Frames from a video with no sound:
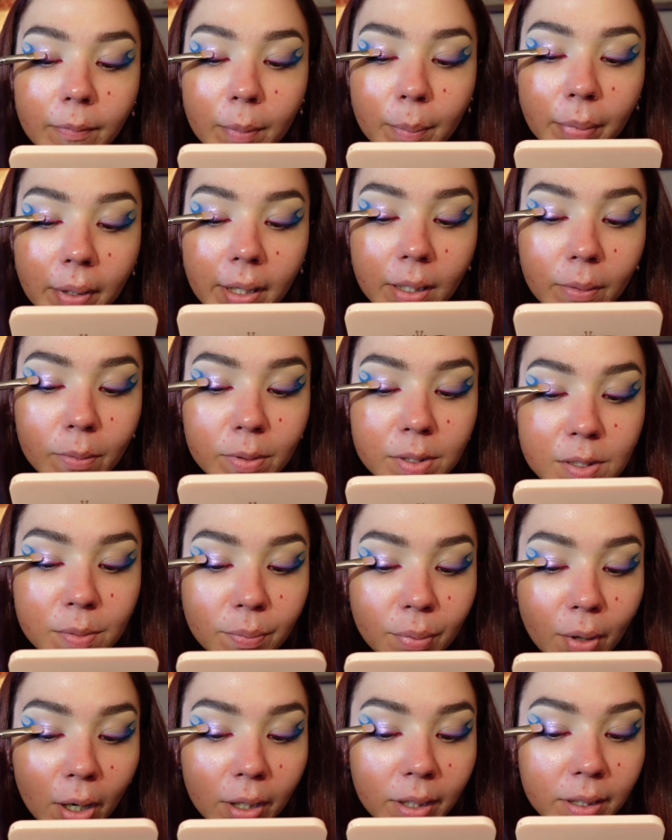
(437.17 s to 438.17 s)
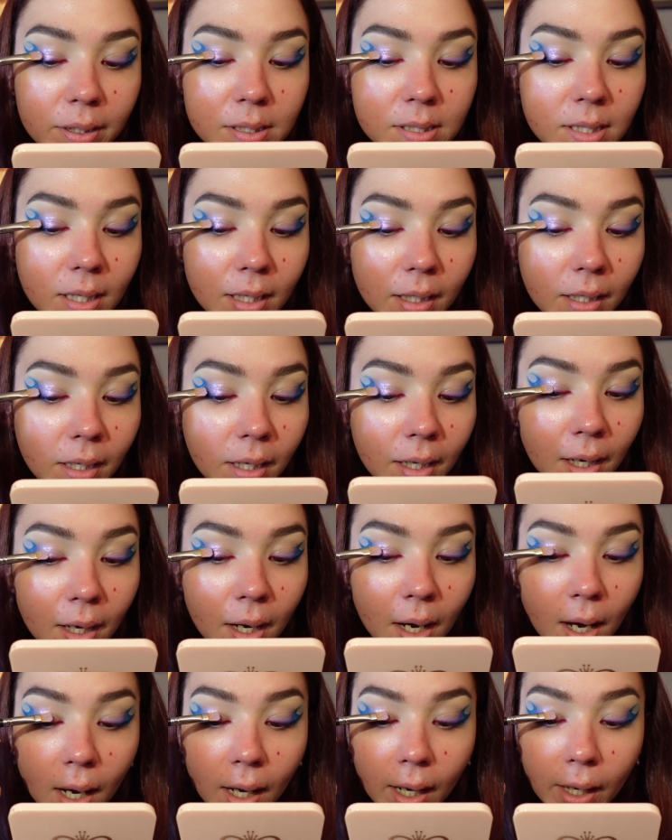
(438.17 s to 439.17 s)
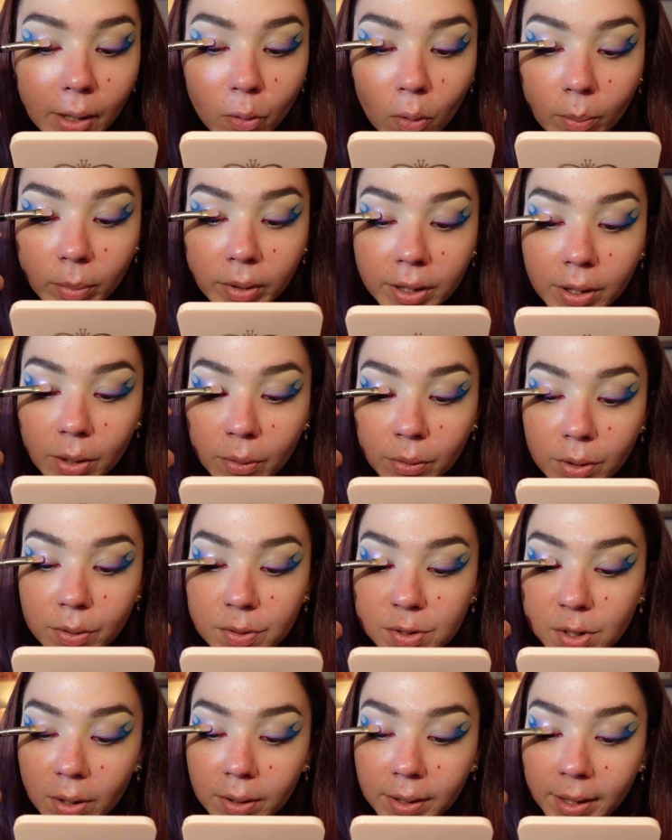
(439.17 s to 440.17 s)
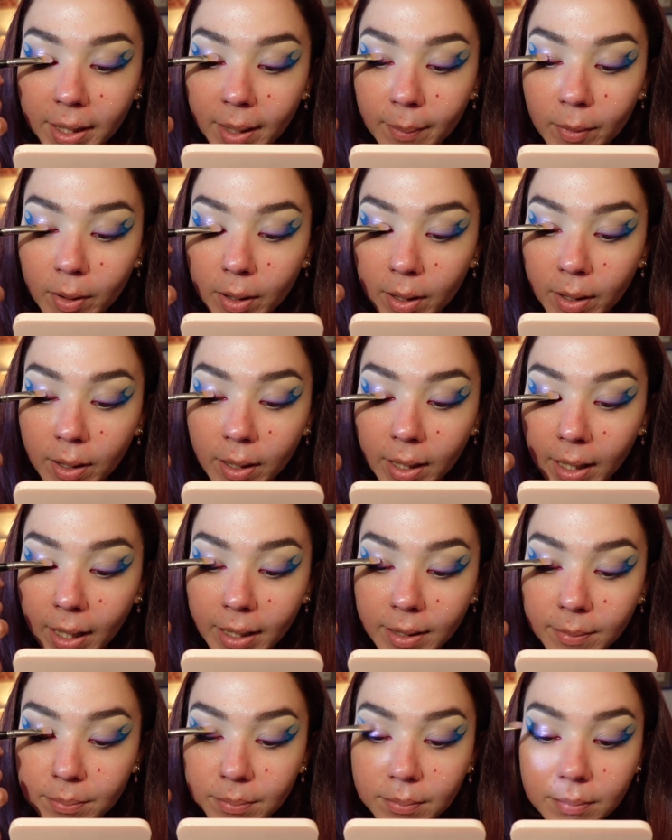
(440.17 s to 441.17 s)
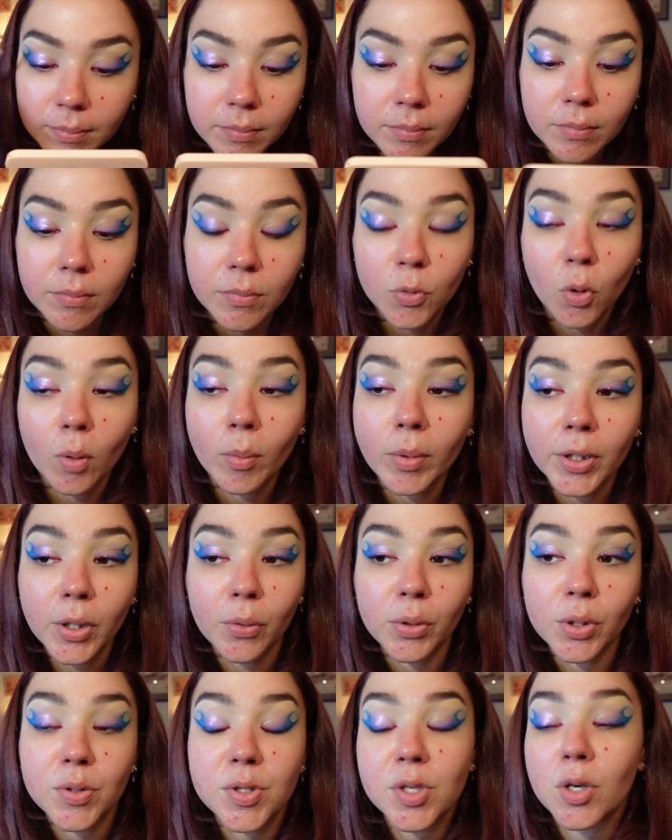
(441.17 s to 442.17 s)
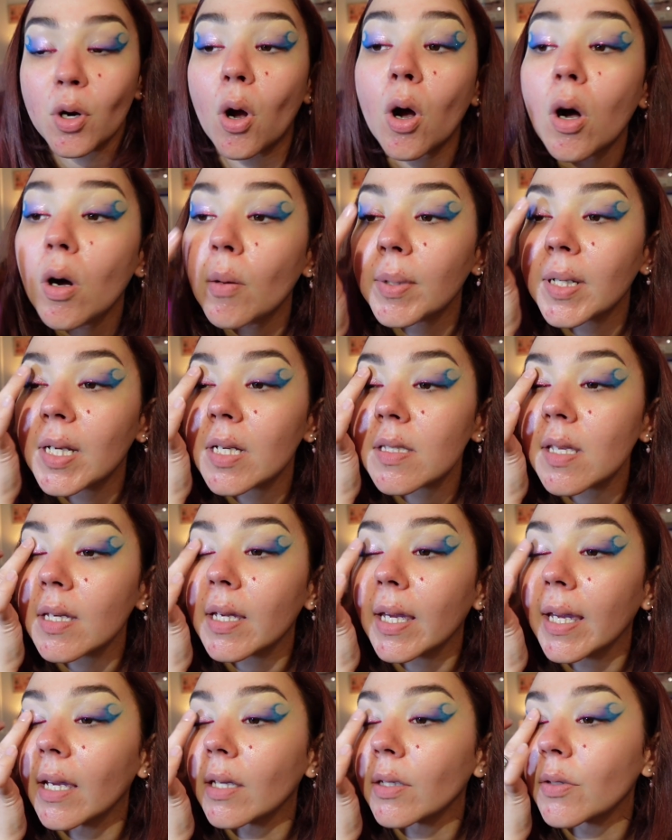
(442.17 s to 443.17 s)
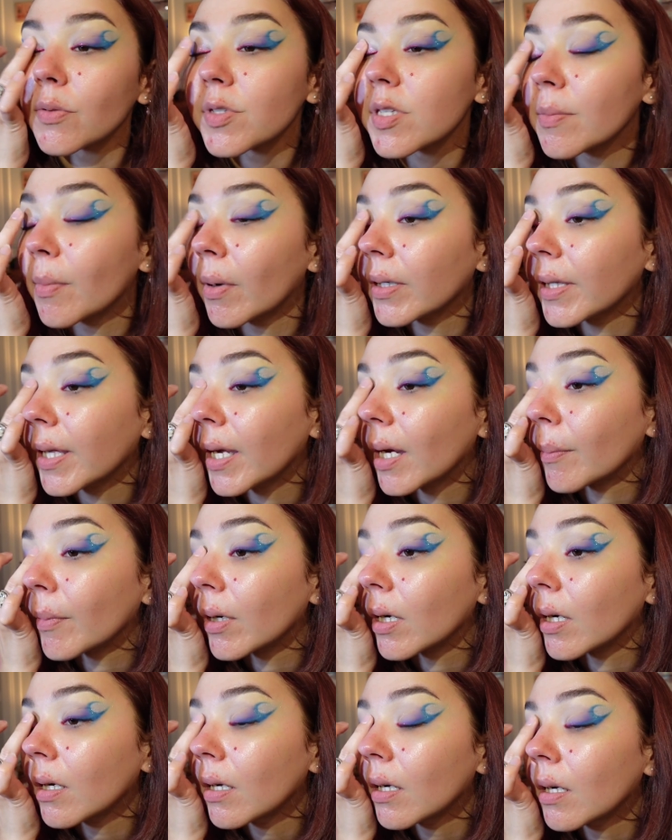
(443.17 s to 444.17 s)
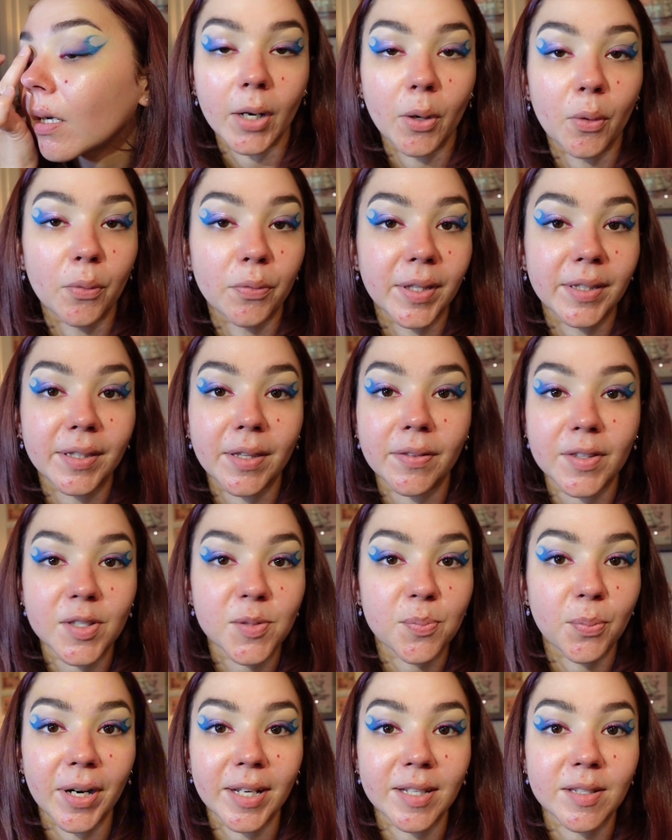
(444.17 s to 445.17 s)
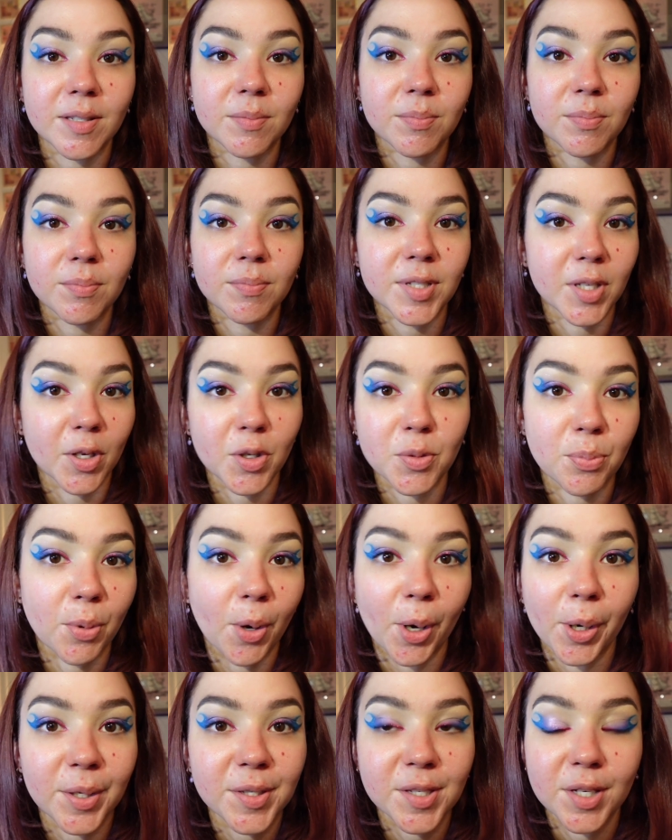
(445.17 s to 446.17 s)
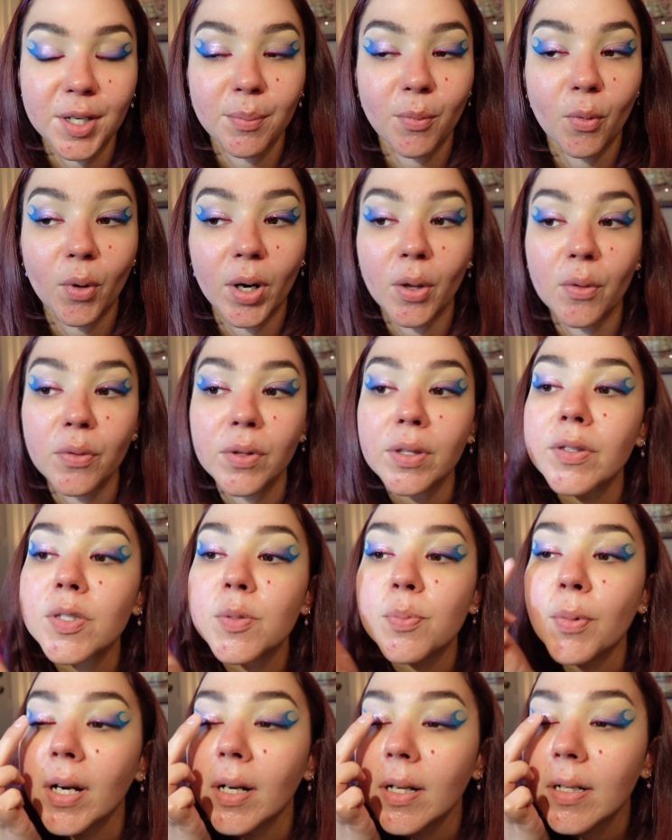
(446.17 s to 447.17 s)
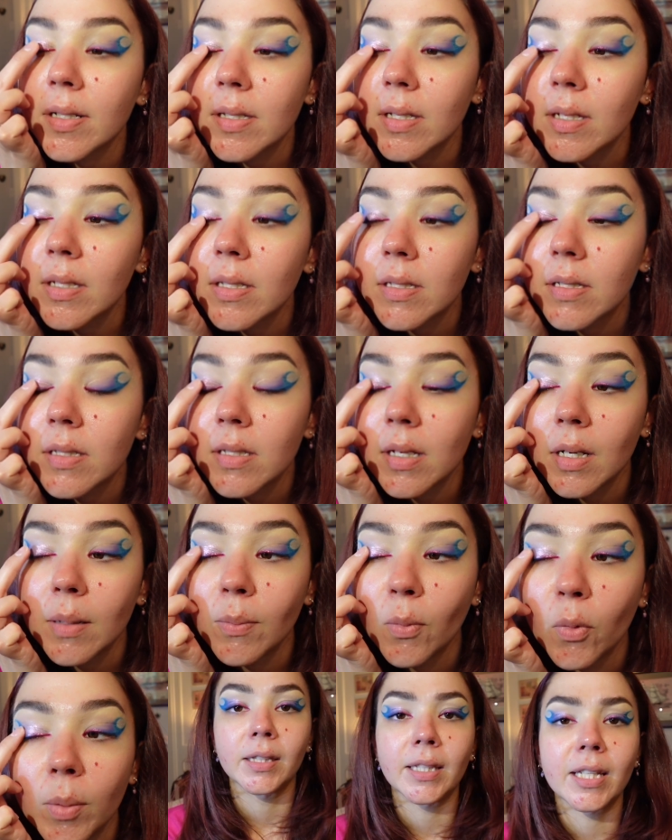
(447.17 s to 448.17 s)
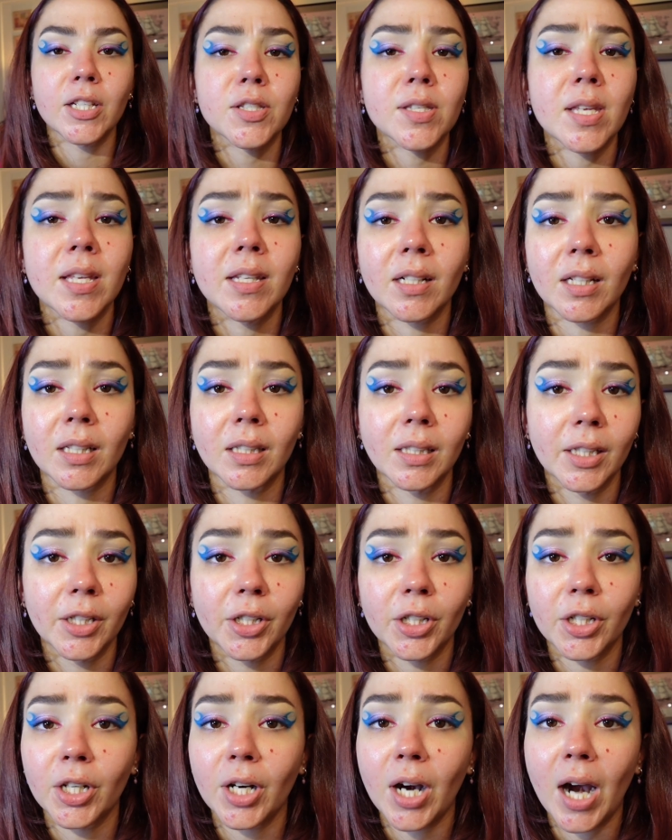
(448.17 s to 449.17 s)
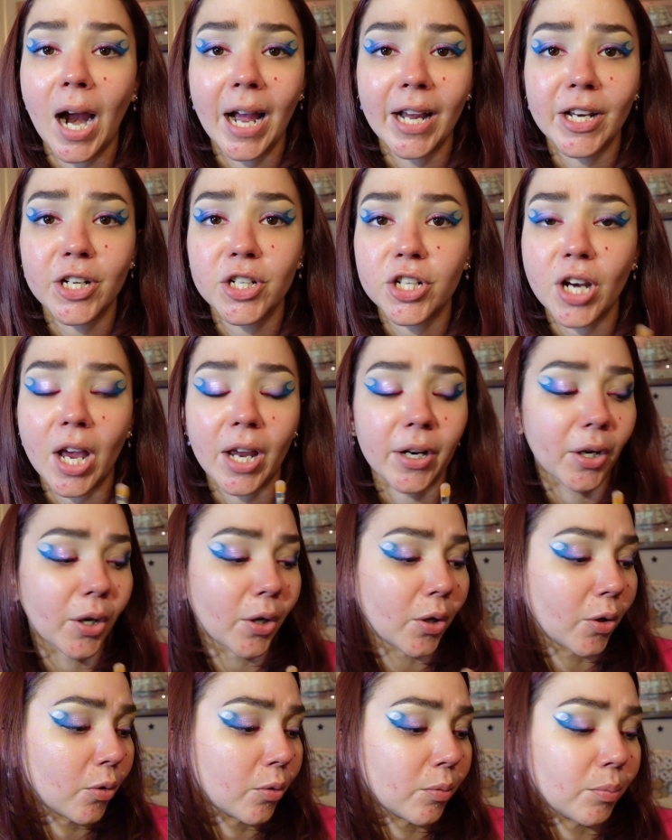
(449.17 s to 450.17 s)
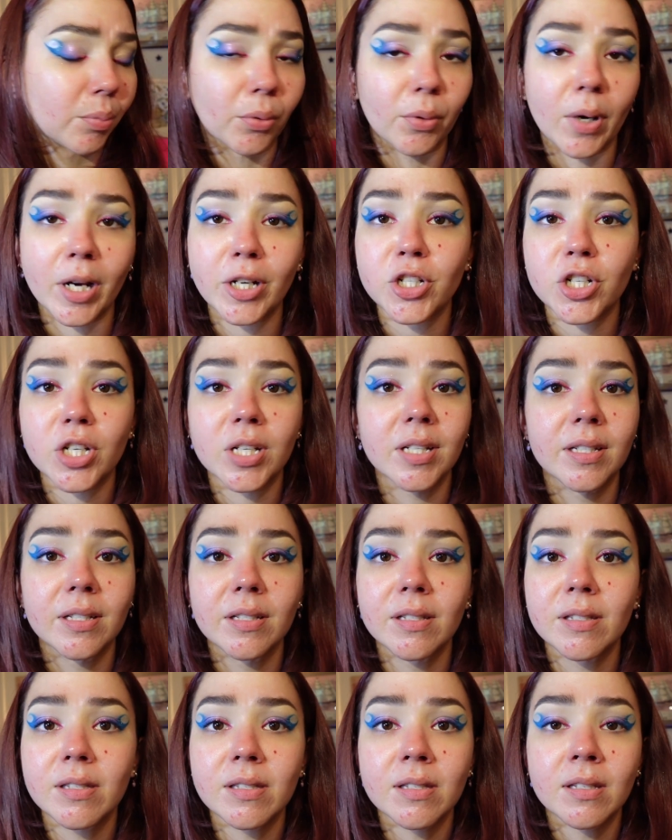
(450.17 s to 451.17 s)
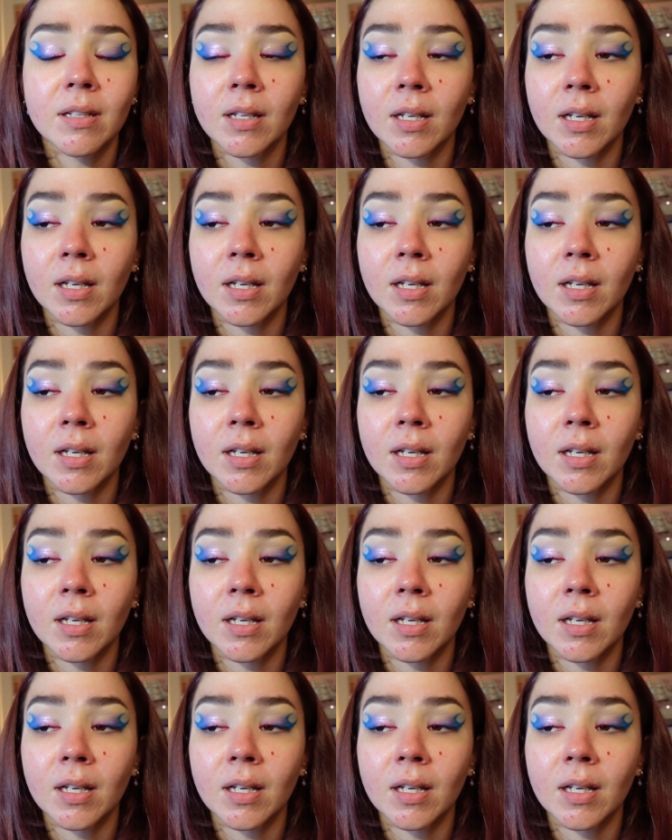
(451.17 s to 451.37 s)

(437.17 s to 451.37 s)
been playing with some products that I normally don't use on camera, and I normally don't use at all because I can't use them on camera. I don't think that this brand sells products anymore. I don't think this brand exists anymore. They sent glitter, eyeshadow, brushes,